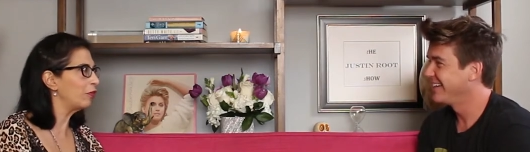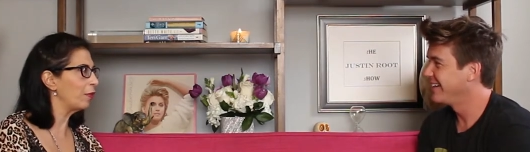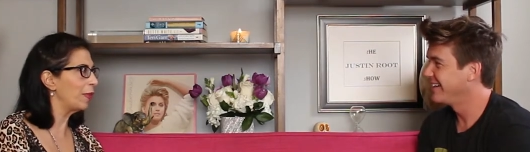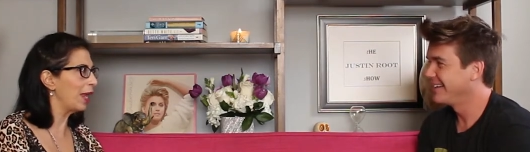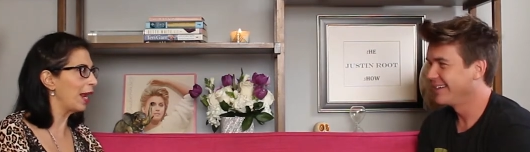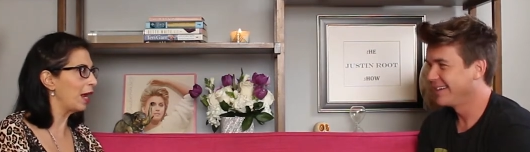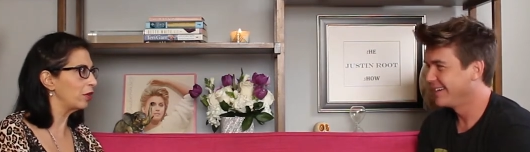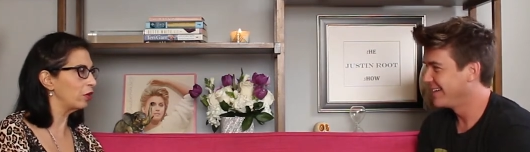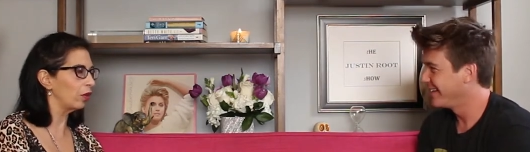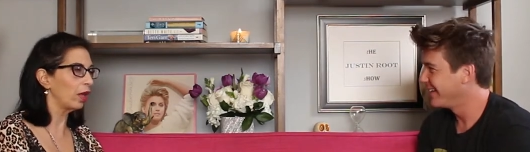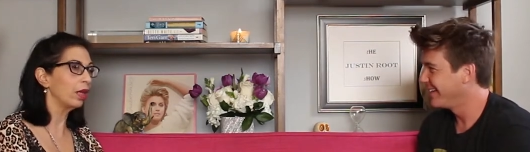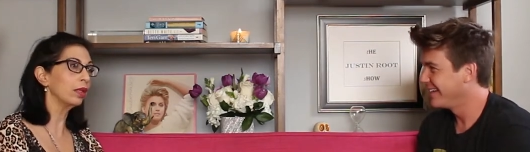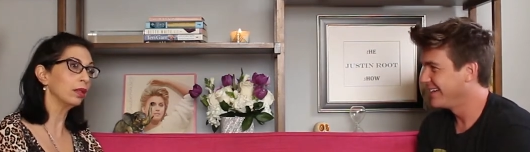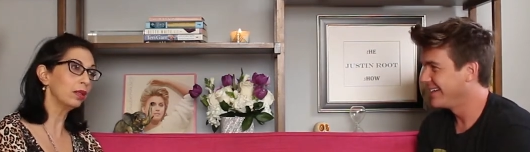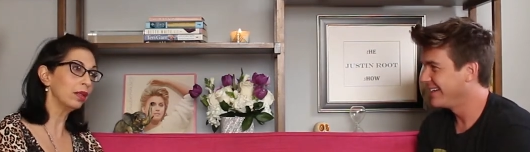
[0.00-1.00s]
Speaker 1: from then on, you're
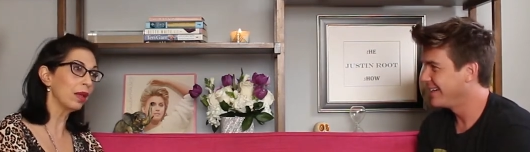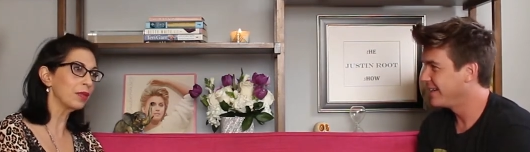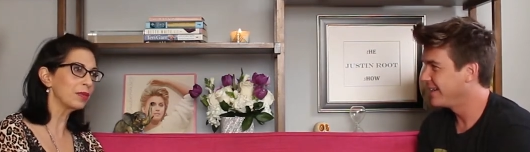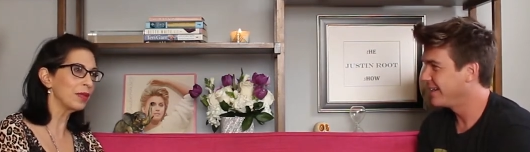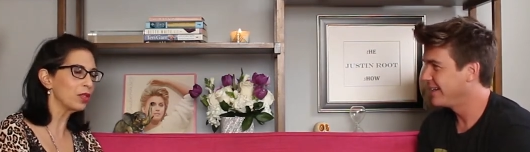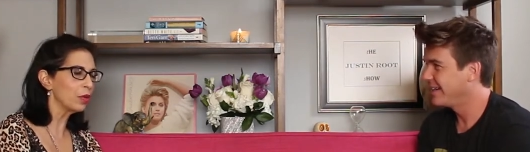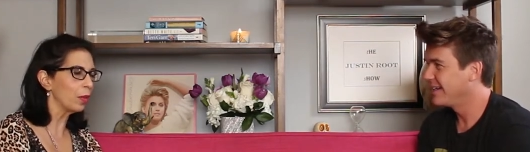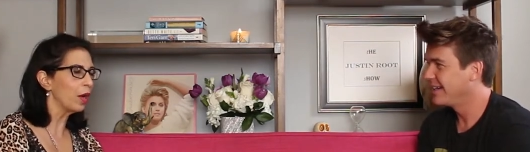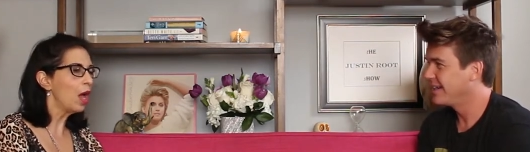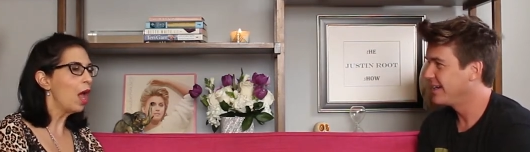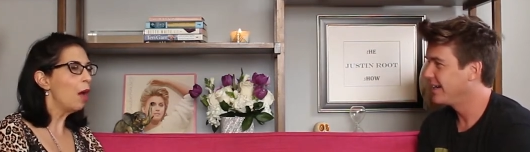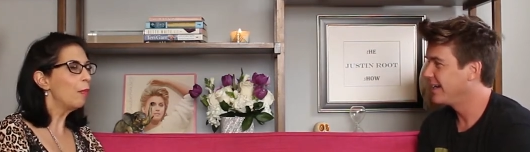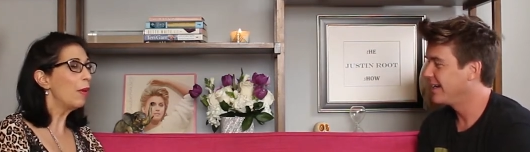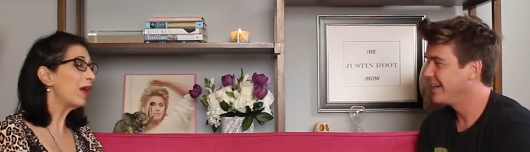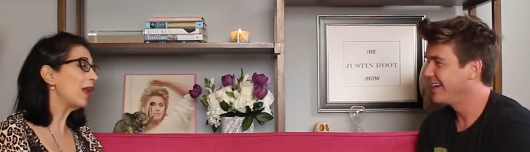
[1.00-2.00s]
like, ooh, that was my tumor.
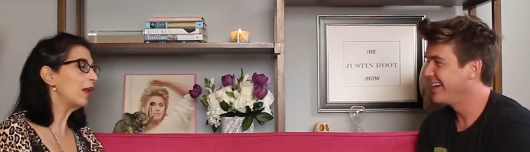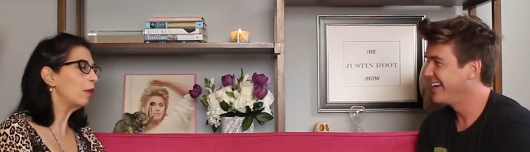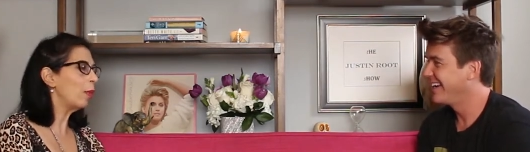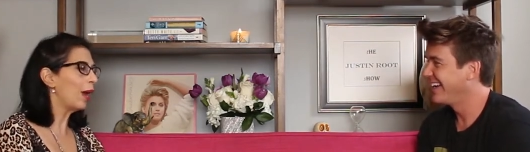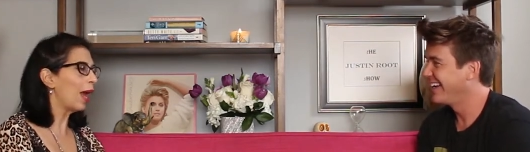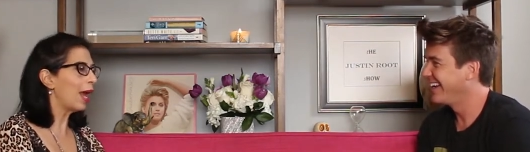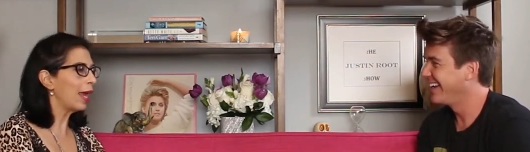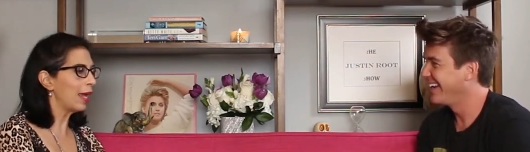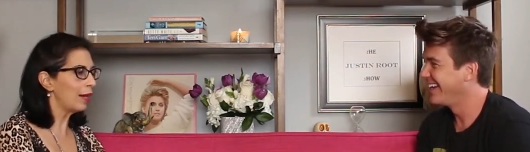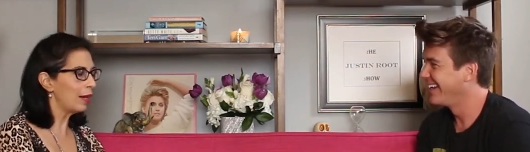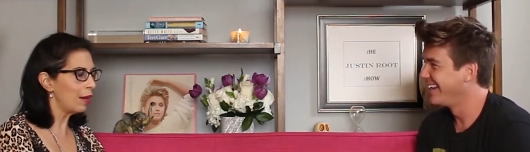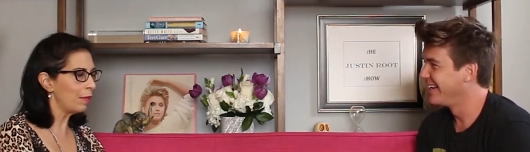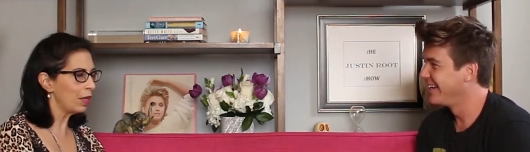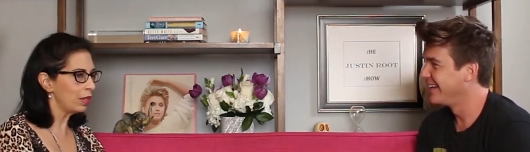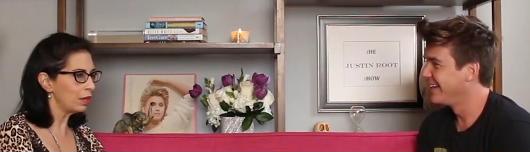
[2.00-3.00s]
But anyway, I had it
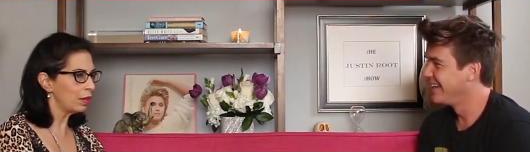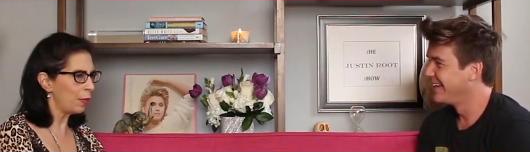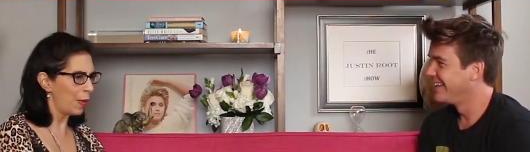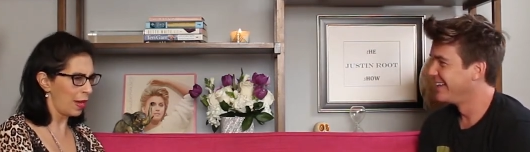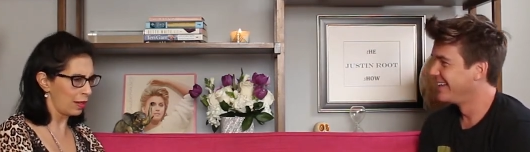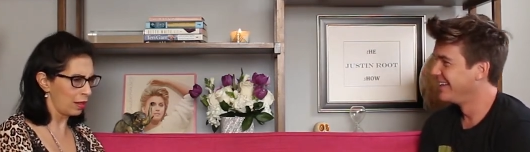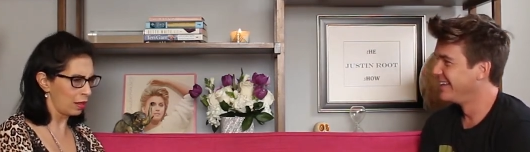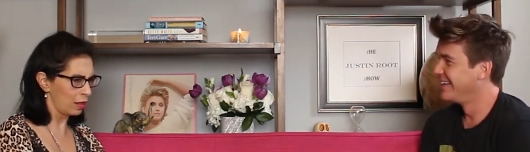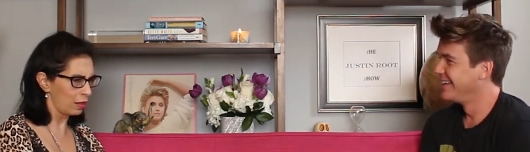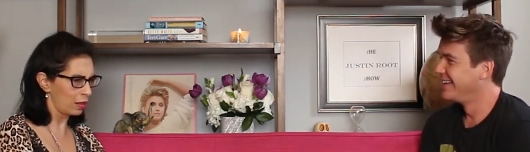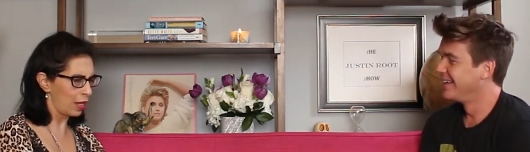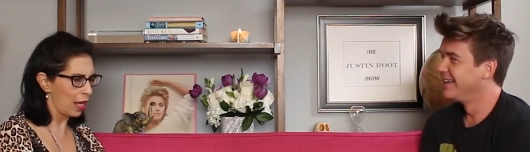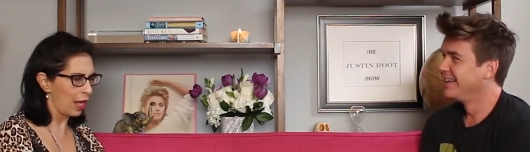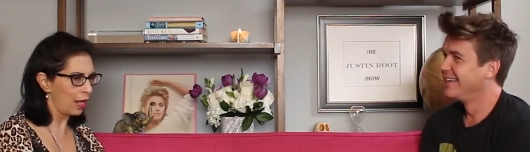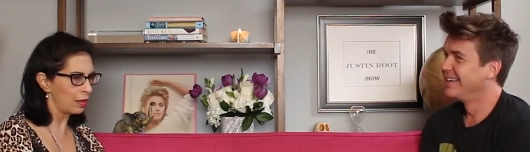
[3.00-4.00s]
on my appendix,
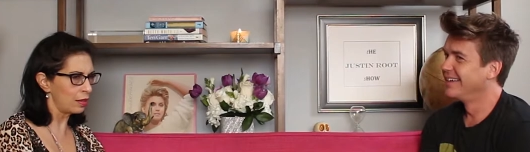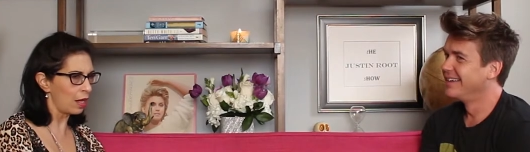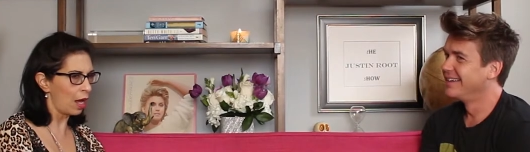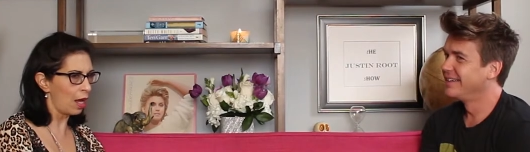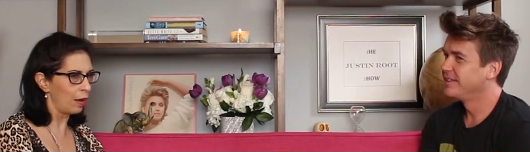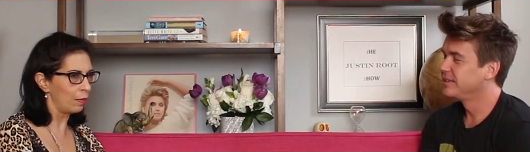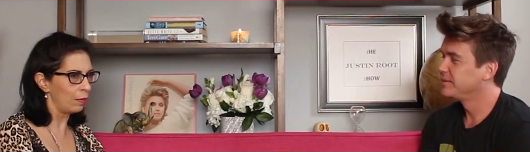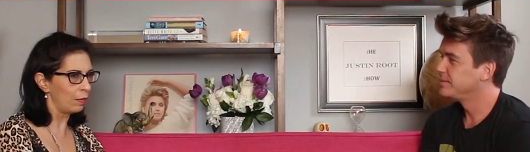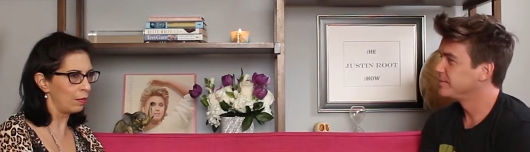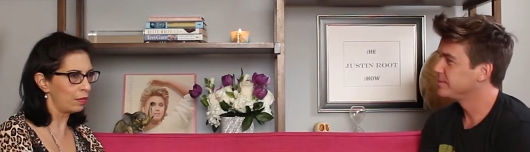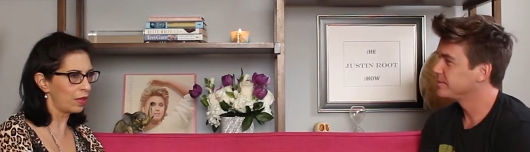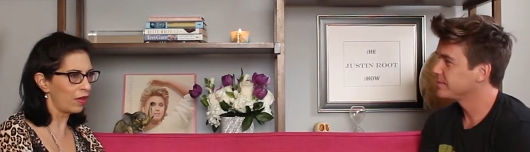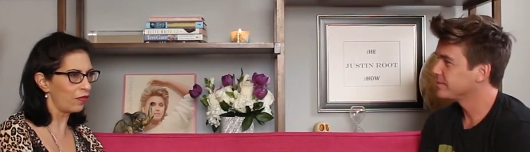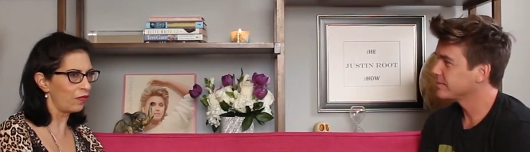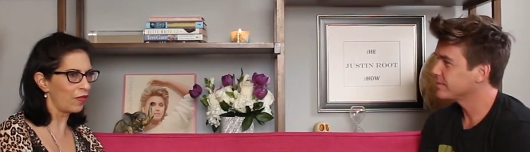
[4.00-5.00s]
and
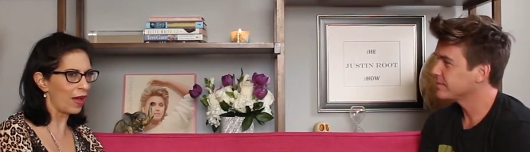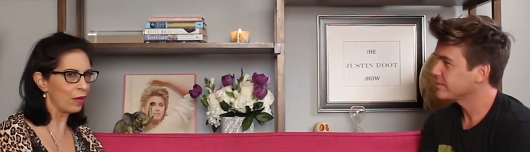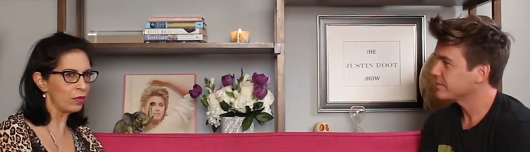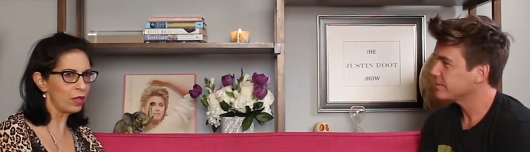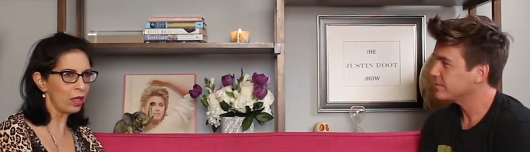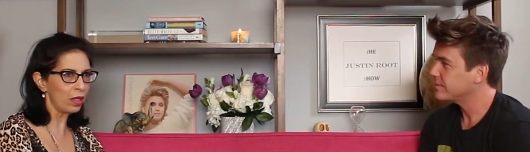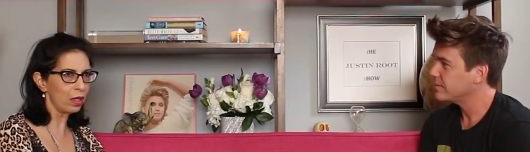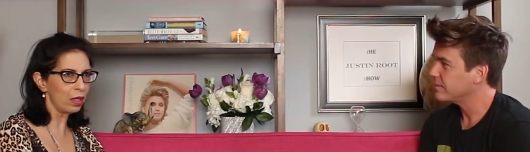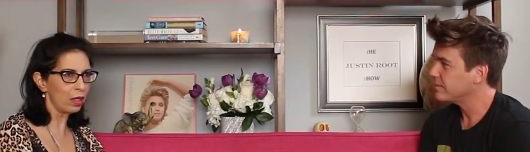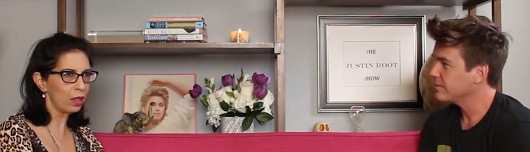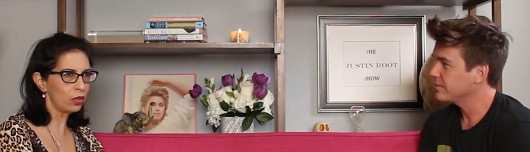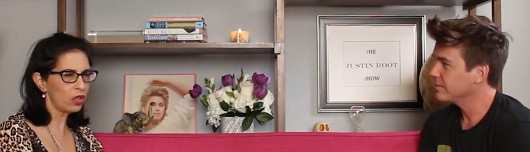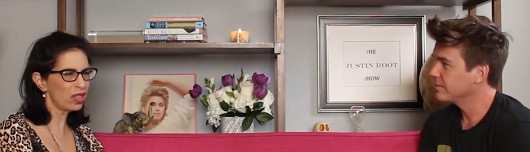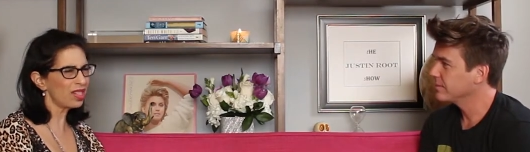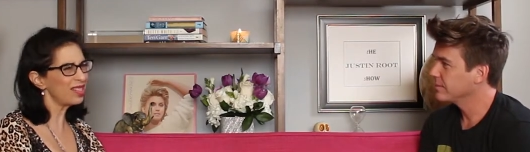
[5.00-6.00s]
they found it,
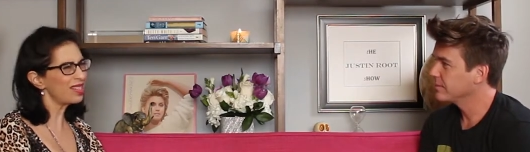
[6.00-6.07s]
just